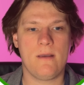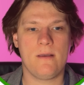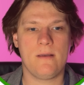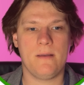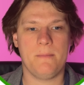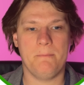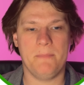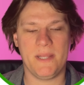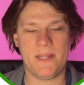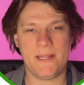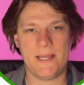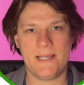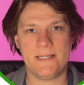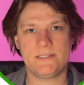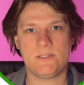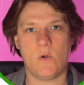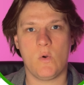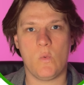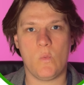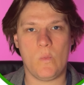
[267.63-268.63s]

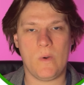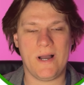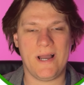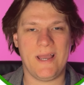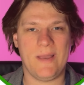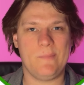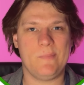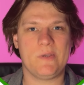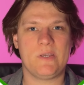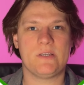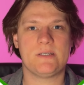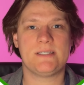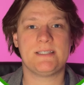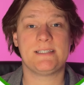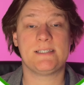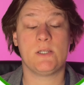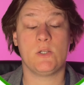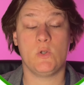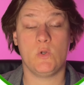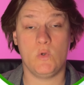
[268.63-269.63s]
midnight. Why? Because
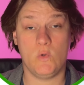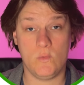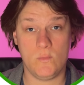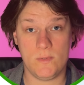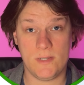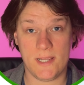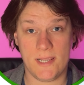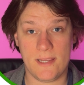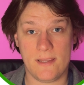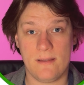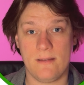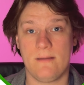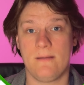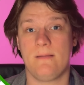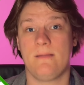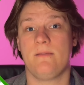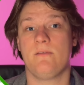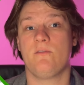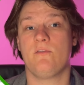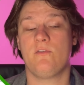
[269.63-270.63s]
it's a new day,
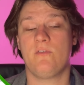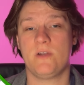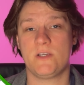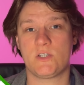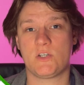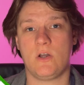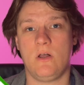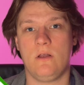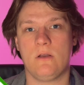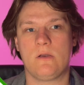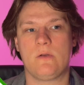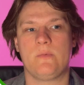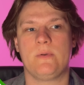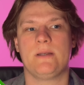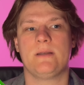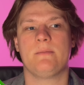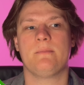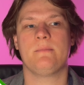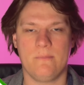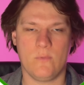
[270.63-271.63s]
fresh
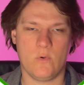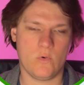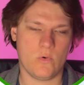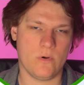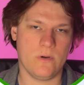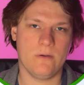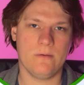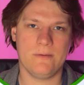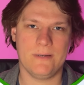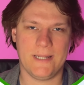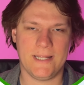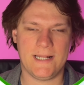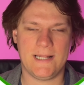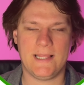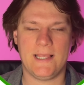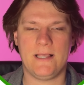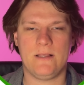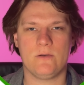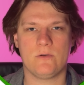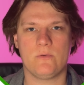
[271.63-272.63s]
algorithm or daily
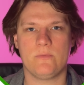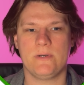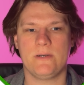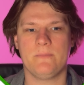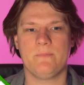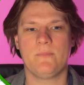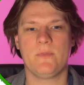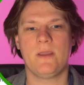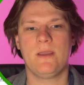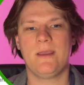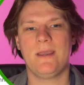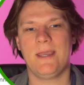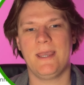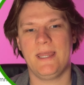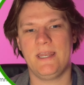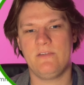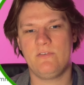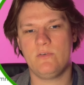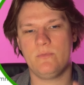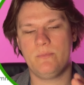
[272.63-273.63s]
algorithm.
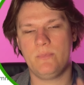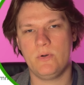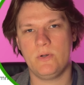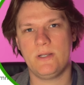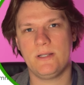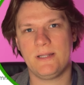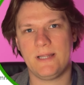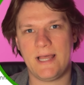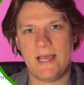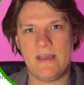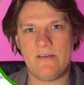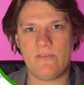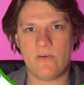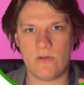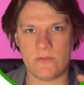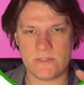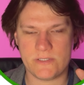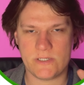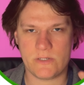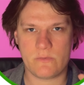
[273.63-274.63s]
And if you put it live
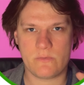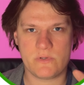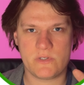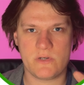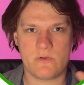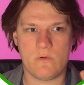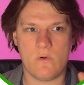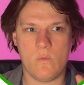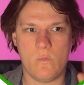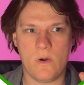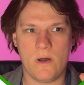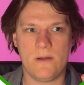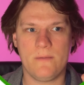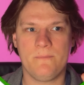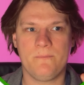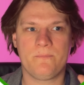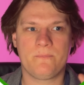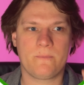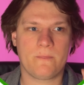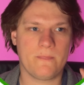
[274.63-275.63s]
on 001,
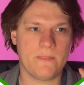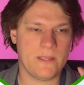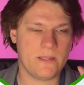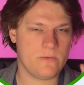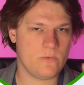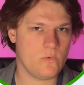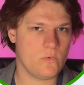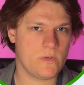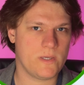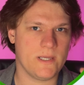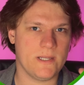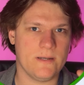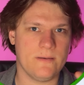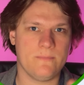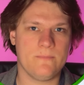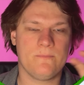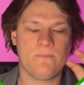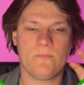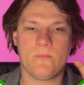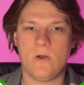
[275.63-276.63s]
then you can
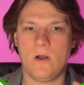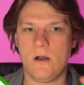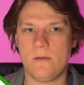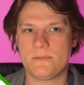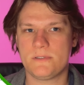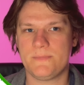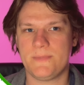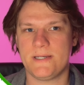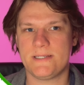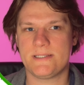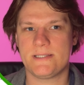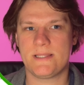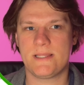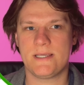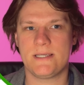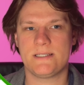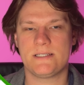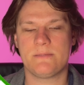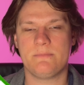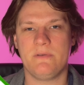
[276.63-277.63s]
optimize
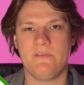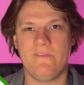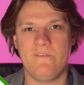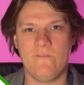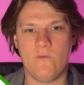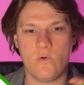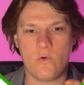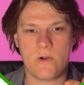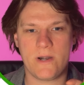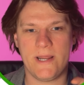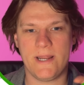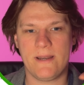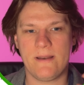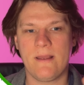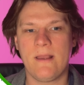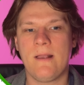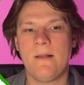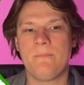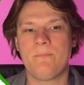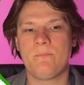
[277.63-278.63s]
things beforehand,
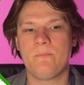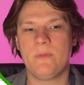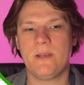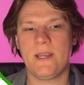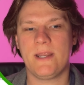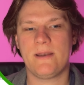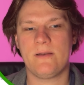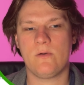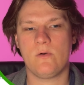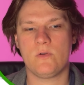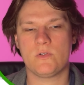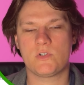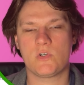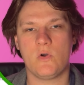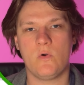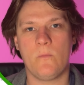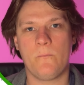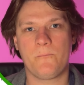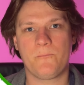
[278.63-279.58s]
but then also